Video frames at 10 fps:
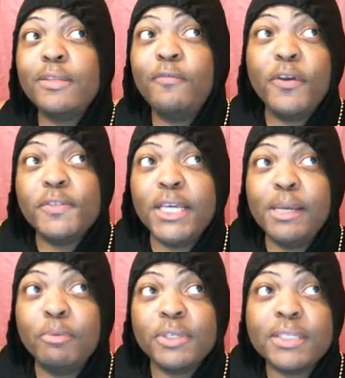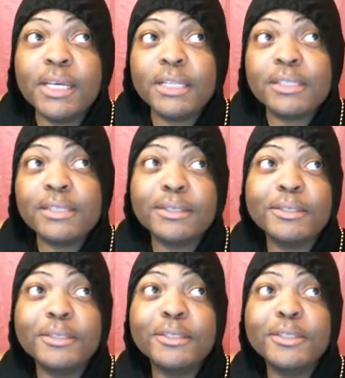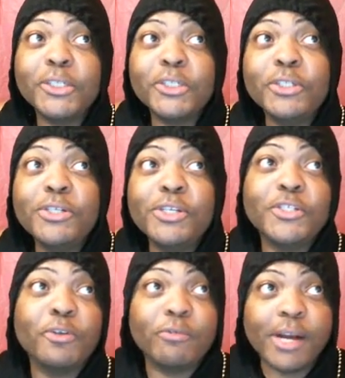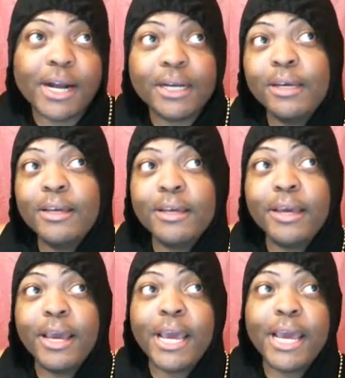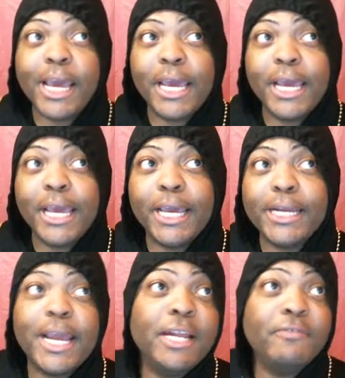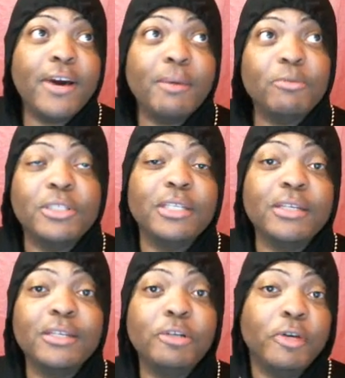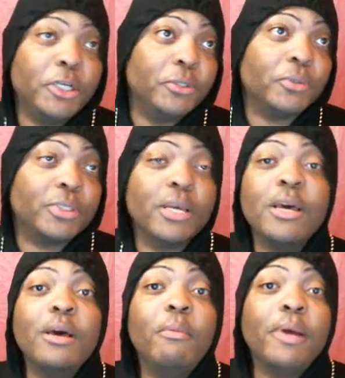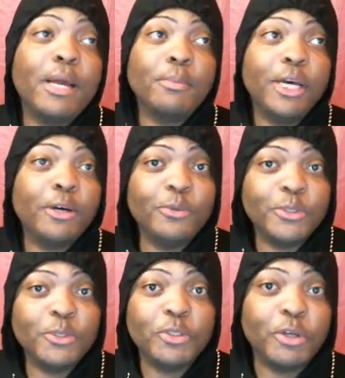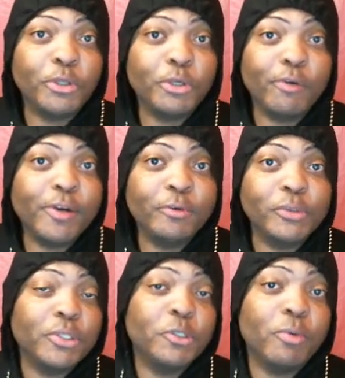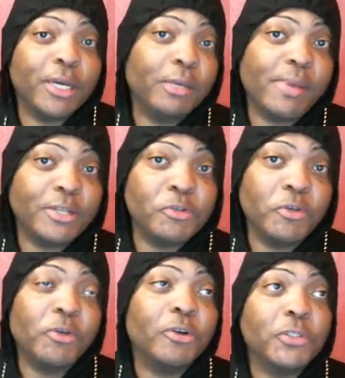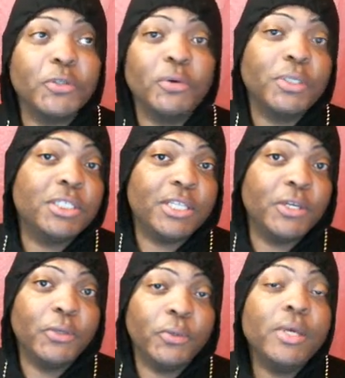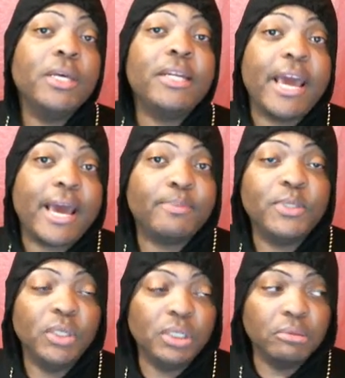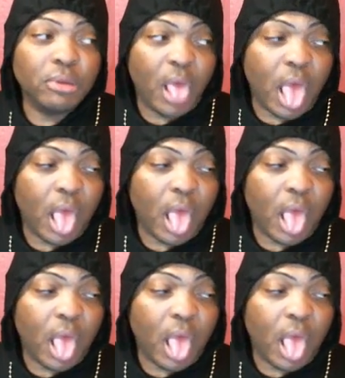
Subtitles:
15% the Ciroc and 85% Grey Goose. But I'm not going to start the Grey Goose until I get back to New York. So it's still the Absolute.